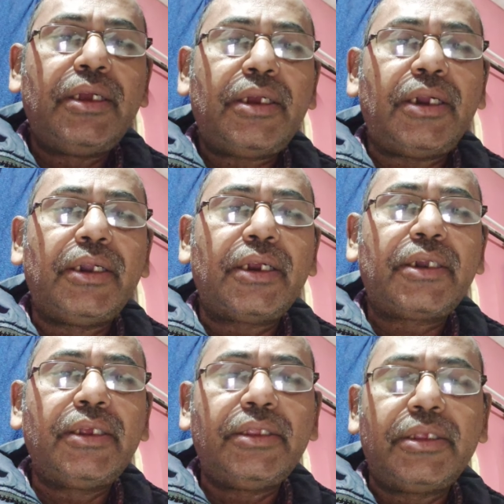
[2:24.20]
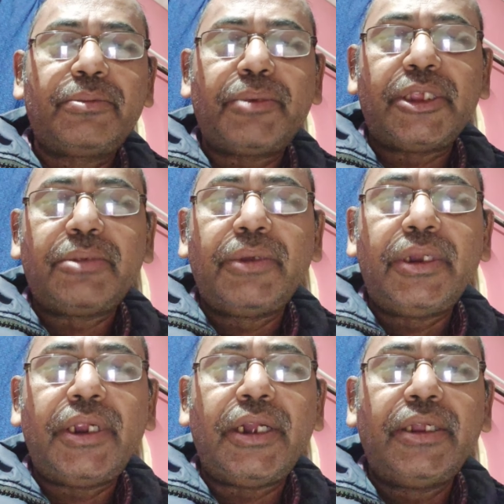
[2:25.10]
conducting specimen,
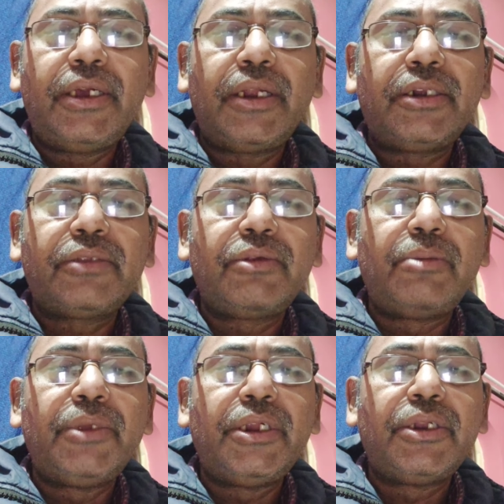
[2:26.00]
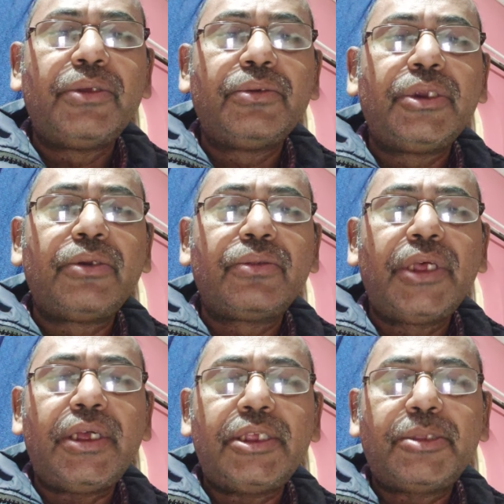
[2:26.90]
eddy currents will be induced into
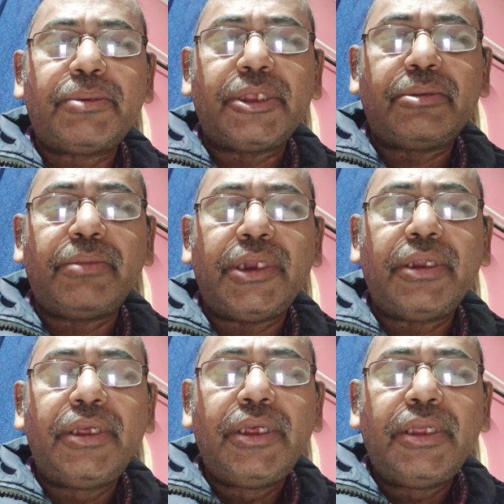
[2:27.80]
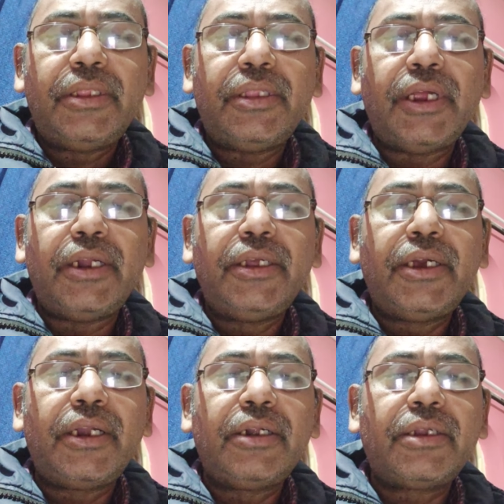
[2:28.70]
the specimen. The eddy
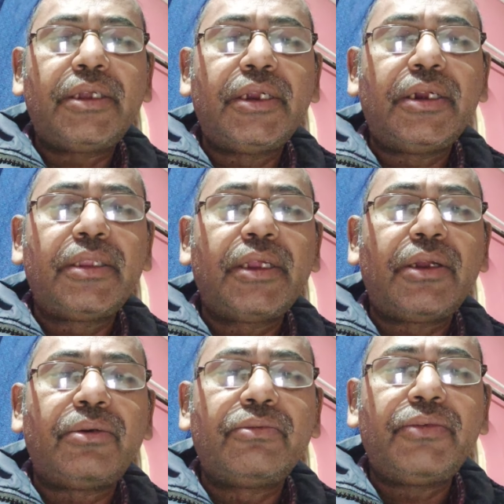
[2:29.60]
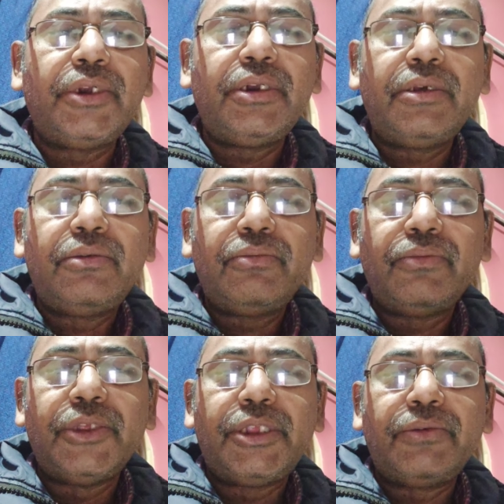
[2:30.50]
current creates their own field,
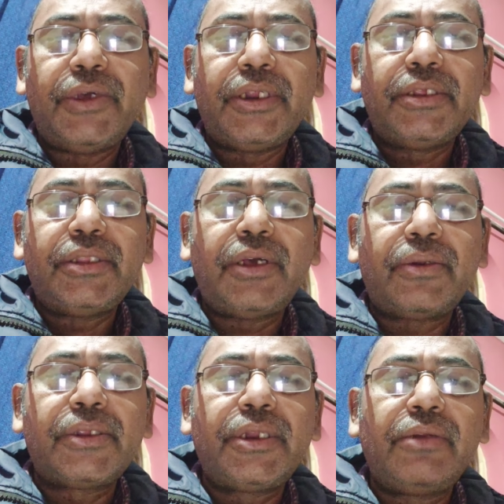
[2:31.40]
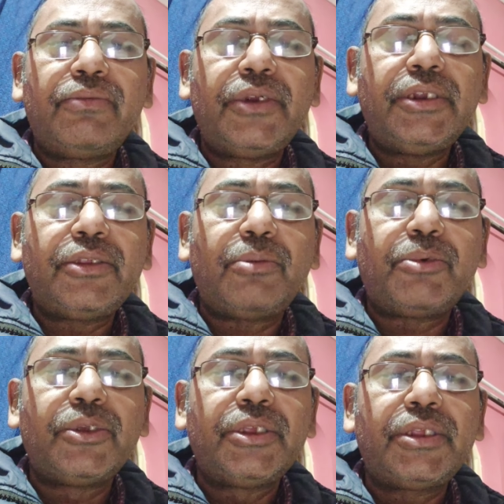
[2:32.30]
which varies the original field's
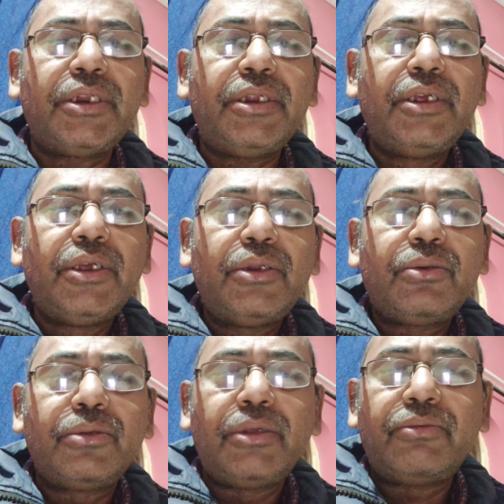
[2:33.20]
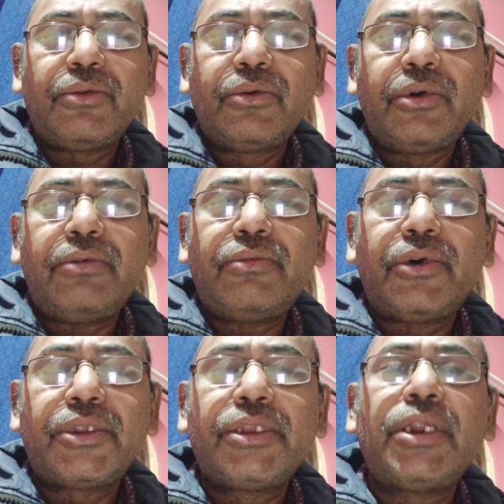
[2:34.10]
opposition to the flow of
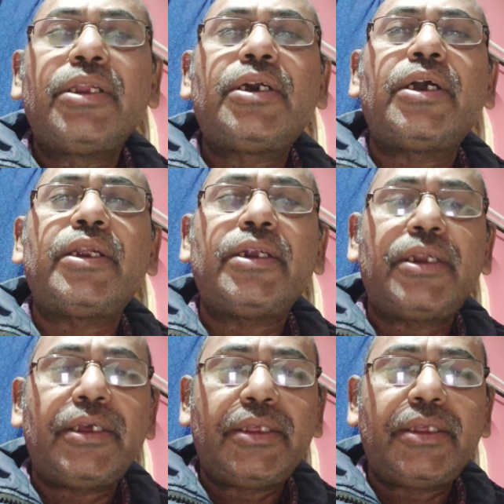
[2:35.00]
original current.